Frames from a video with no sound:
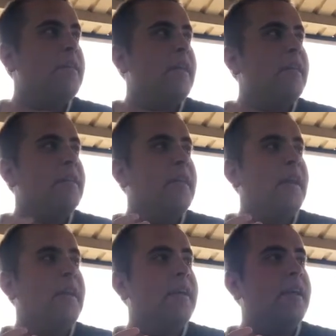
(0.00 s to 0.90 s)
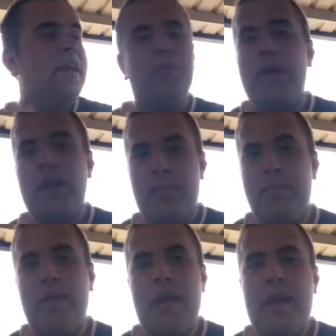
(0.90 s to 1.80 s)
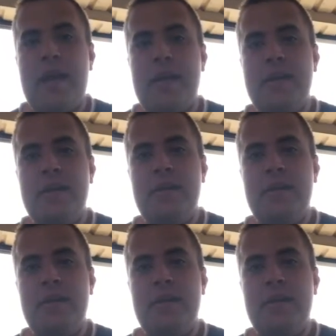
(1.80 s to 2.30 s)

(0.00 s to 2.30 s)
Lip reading: think, like, how the way they play,